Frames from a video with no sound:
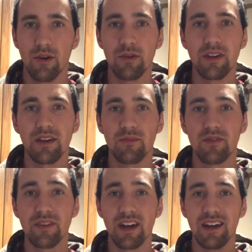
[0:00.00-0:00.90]
Okay,
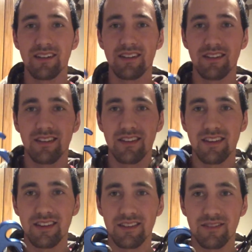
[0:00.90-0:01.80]
moving on to
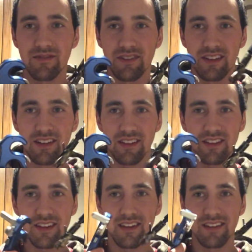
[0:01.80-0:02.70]
these fun little
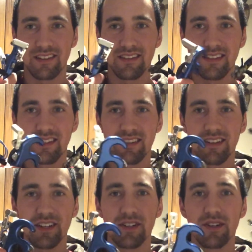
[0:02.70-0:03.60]
things. These are
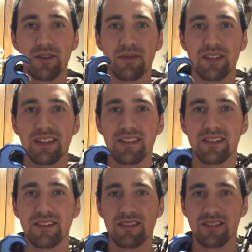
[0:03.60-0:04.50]
your
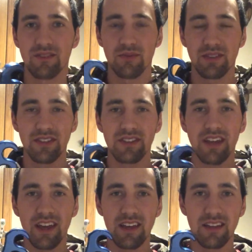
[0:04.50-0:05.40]
releases, your release
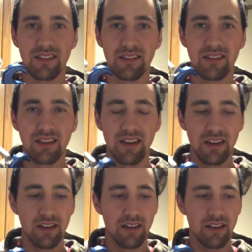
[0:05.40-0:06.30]
aids.
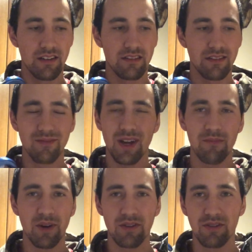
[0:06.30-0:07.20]
Some
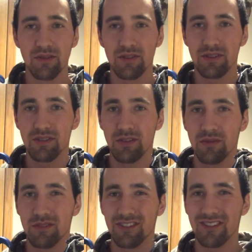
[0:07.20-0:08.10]
compound shooters
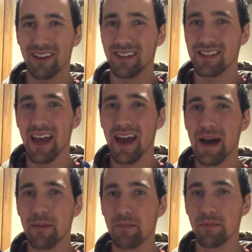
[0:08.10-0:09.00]
use just like a
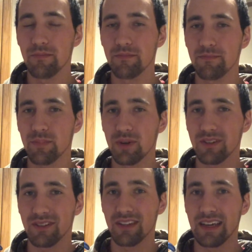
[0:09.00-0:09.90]
tab.
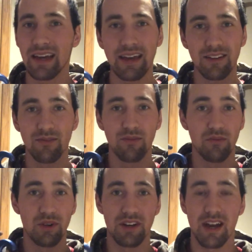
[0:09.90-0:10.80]
Personally, I
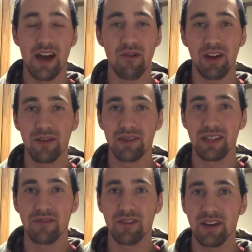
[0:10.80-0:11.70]
would not
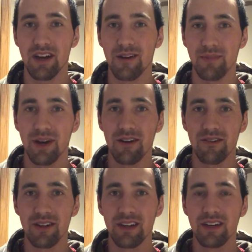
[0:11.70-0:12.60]
recommend that for compound,